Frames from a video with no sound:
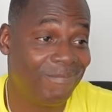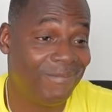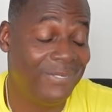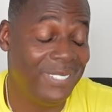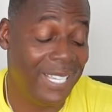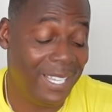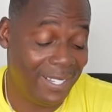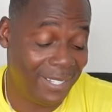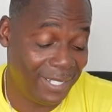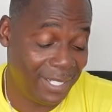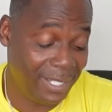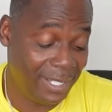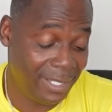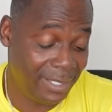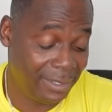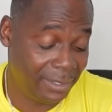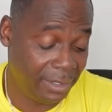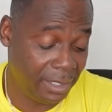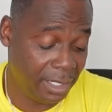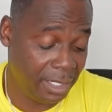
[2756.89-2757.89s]
yeah,
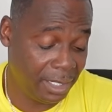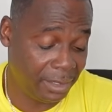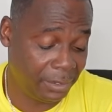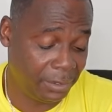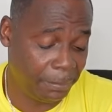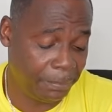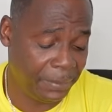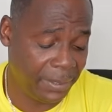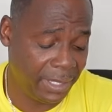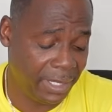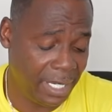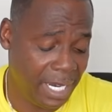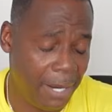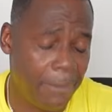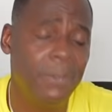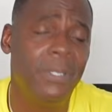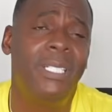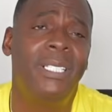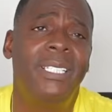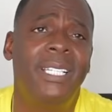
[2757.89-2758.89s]
guys, uh, but I
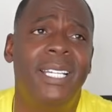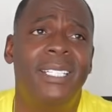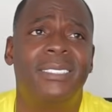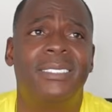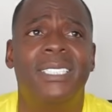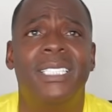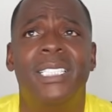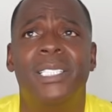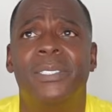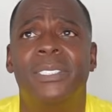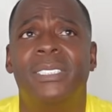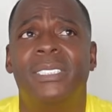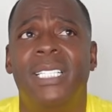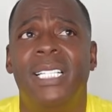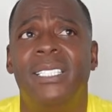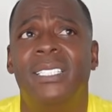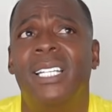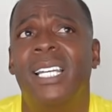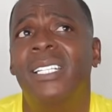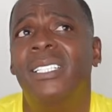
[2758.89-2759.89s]
really can't sit here and
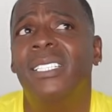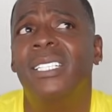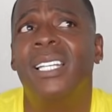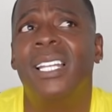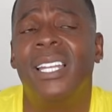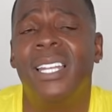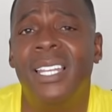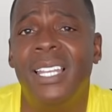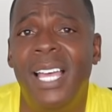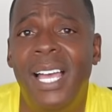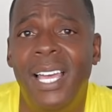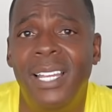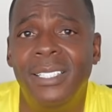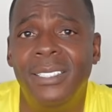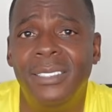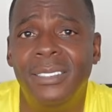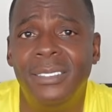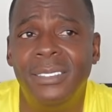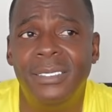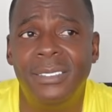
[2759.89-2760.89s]
say that I did a
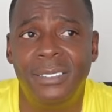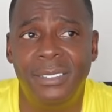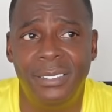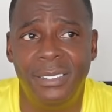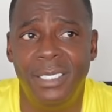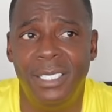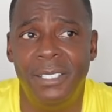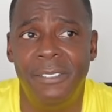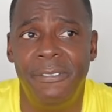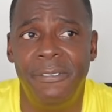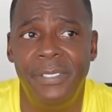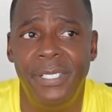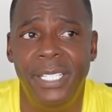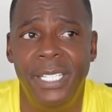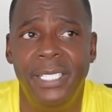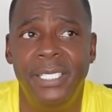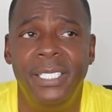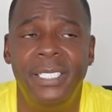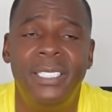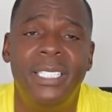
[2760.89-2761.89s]
lot of
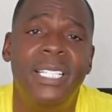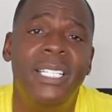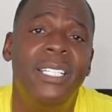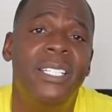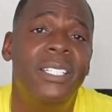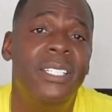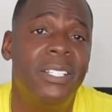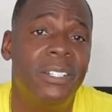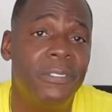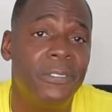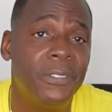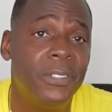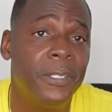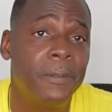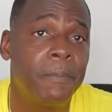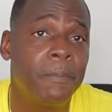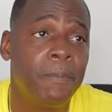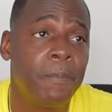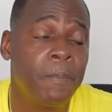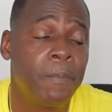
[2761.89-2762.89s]
anything
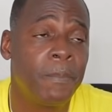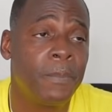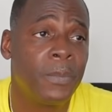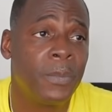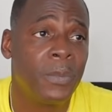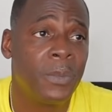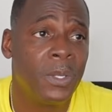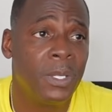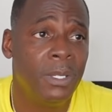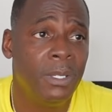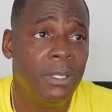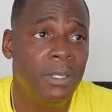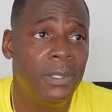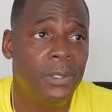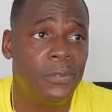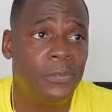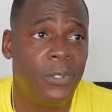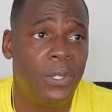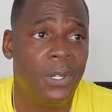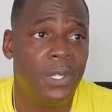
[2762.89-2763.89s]
different
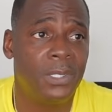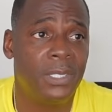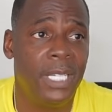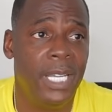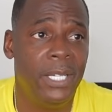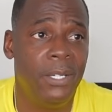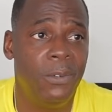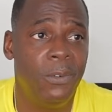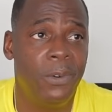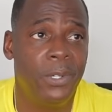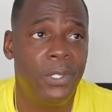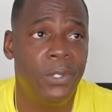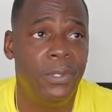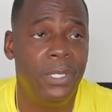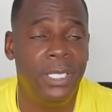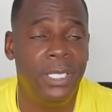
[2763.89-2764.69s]
as far as like going on